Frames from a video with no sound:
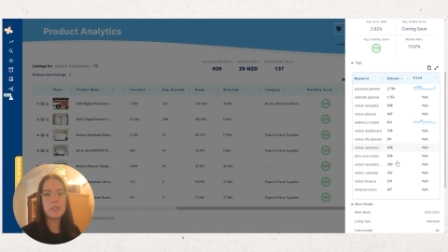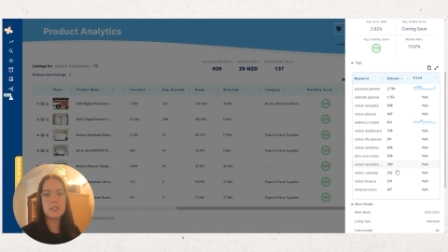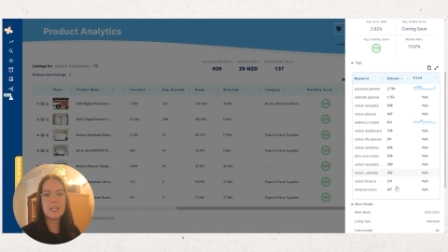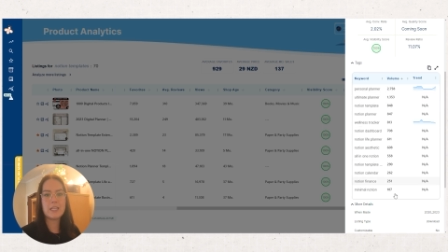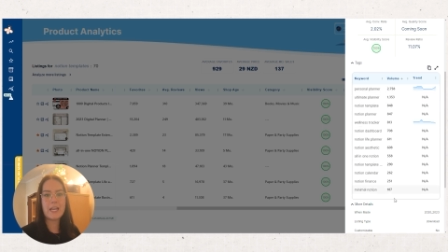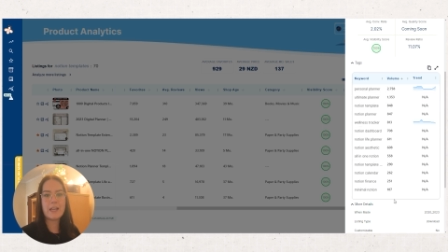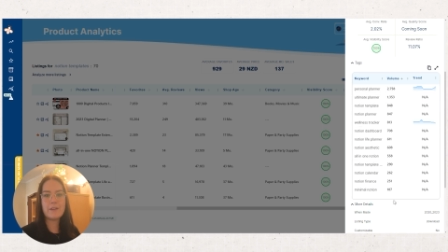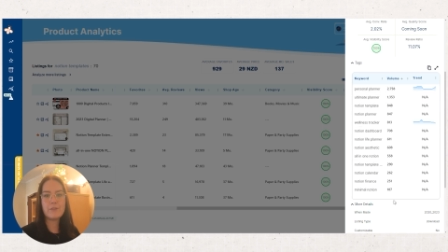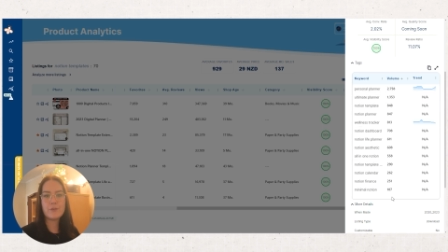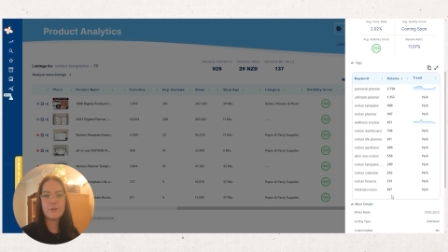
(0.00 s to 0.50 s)
Then
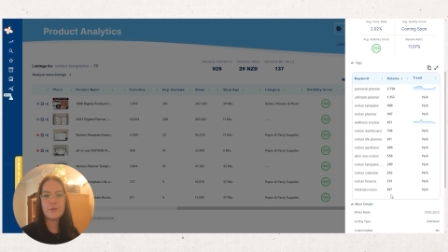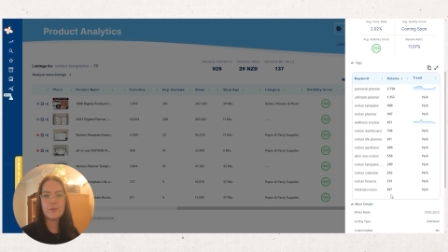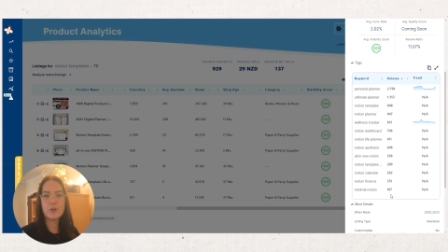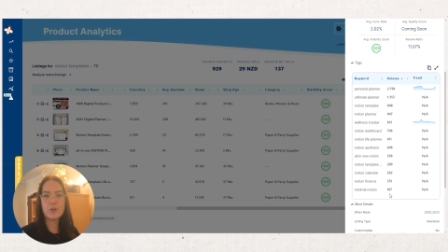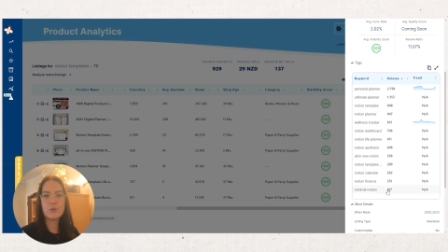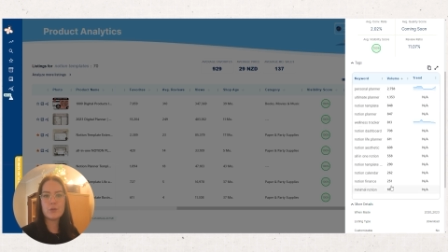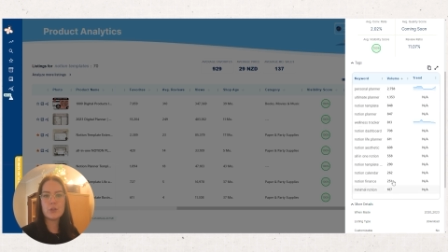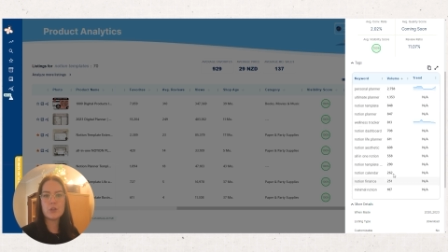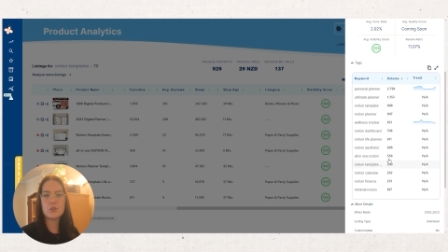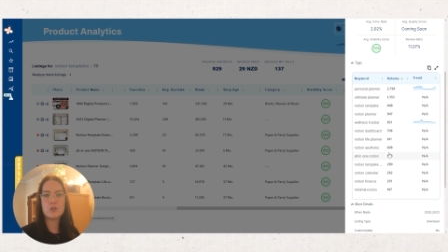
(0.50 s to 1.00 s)
they have a
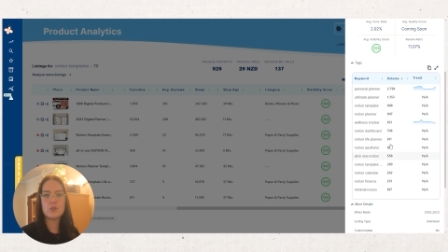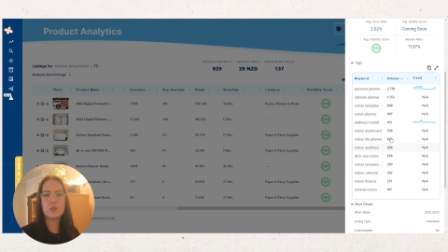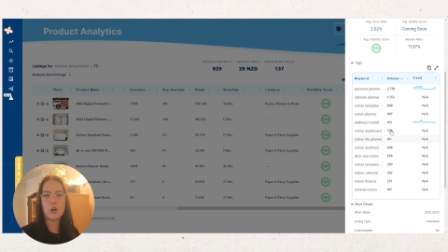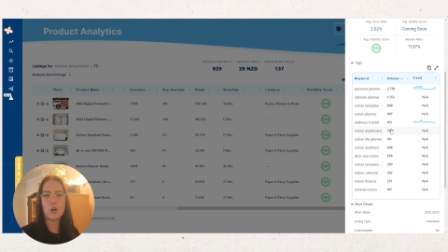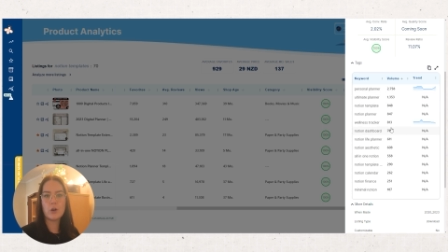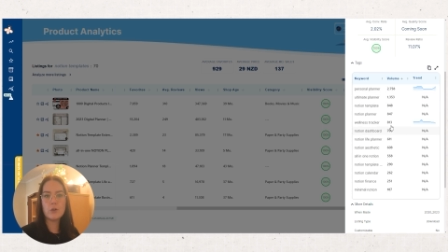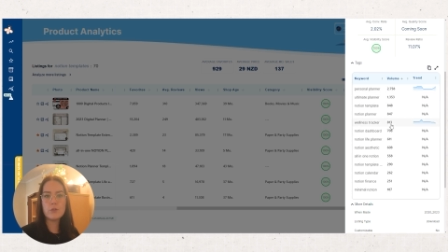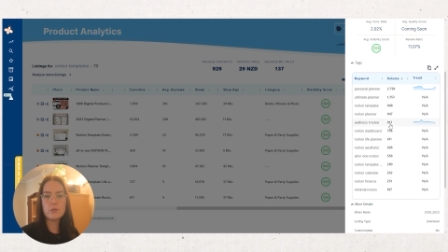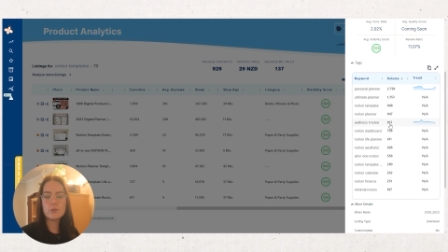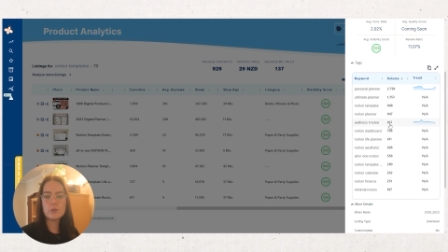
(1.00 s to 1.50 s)
few that
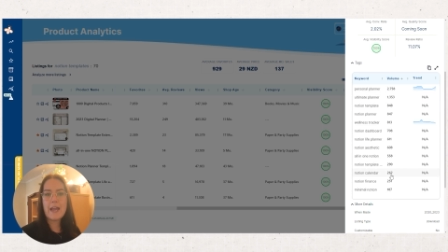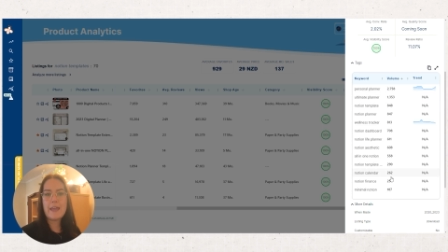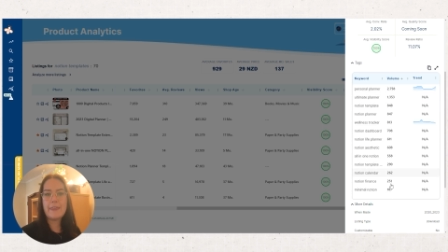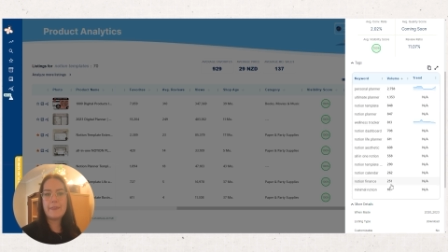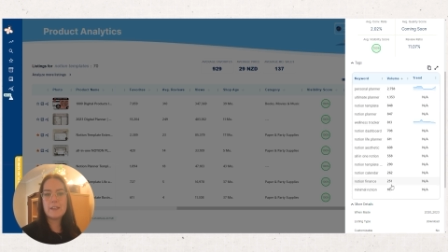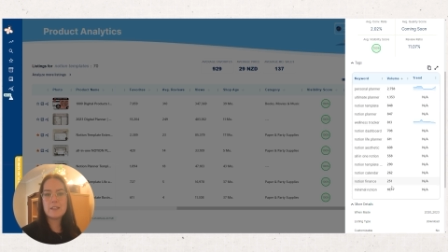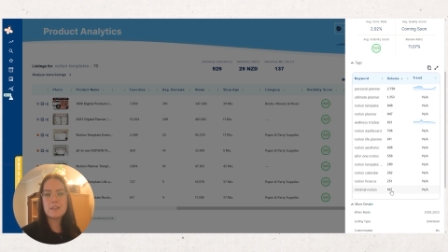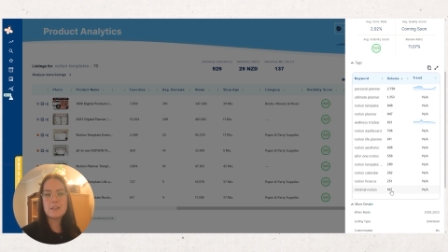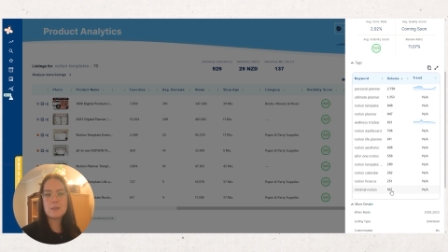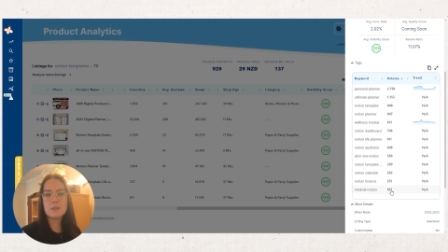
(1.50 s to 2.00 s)
don't,
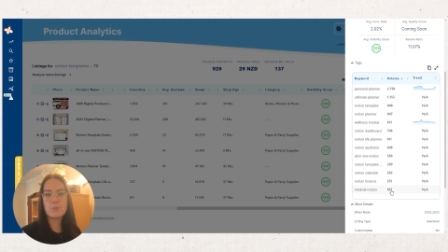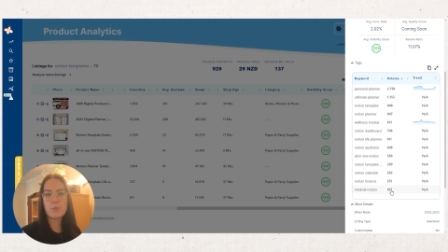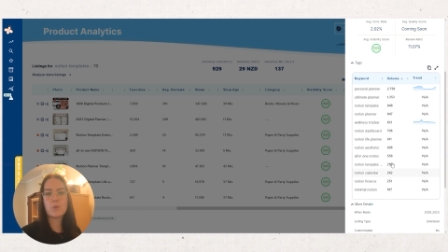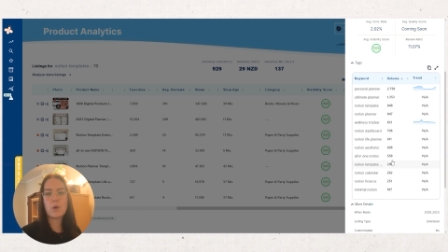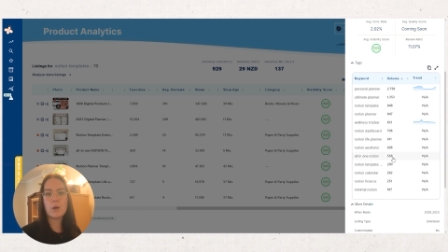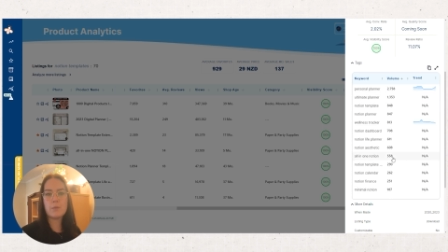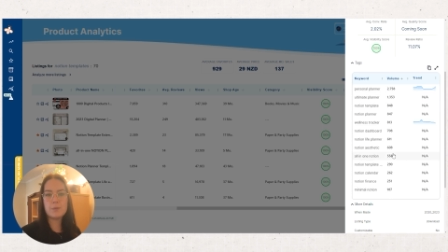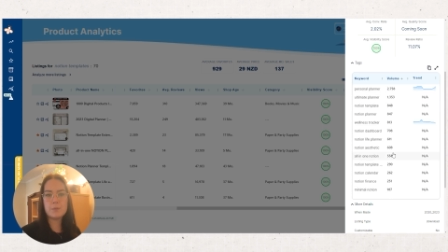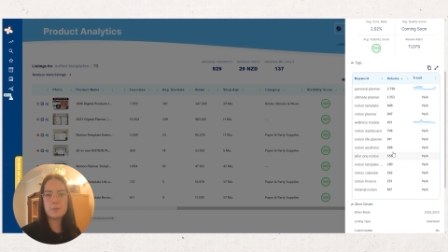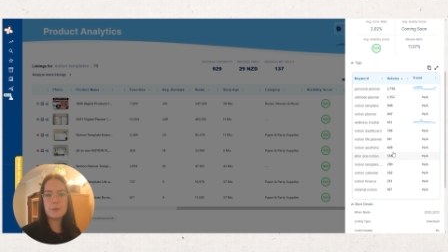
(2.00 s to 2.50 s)
and this is
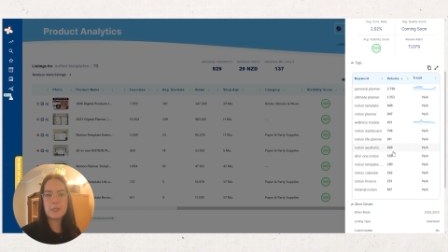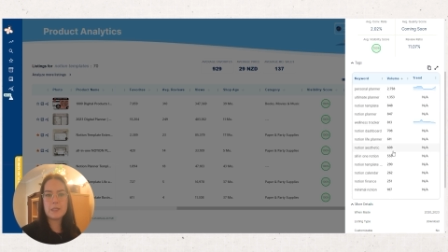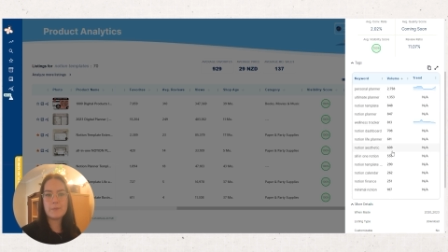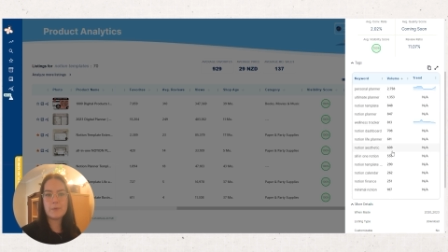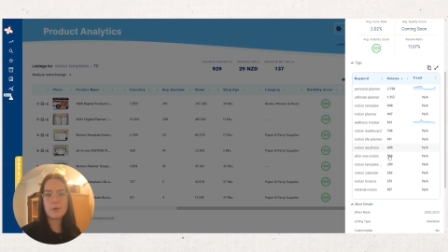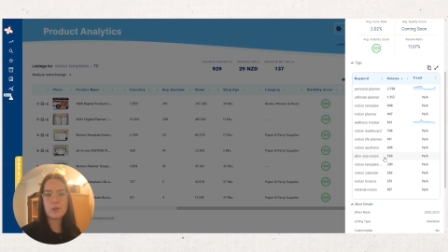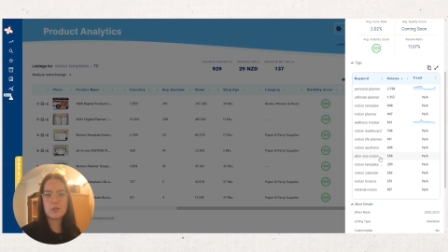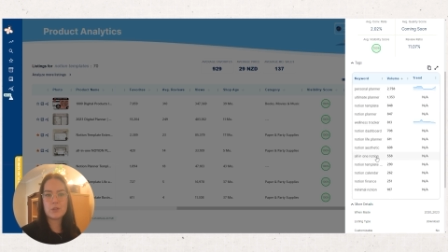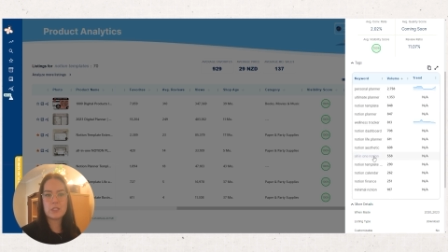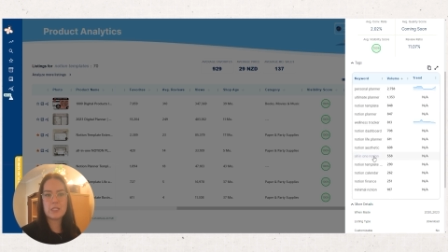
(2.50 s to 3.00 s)
probably
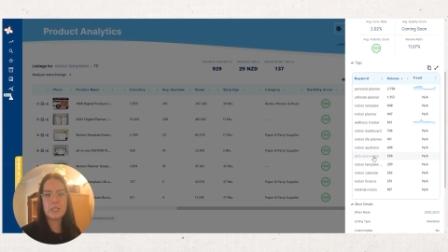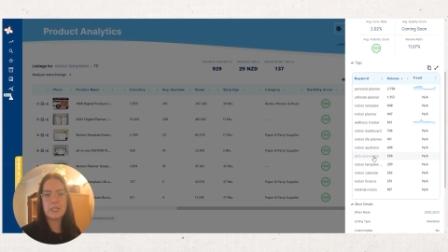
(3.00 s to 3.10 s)
because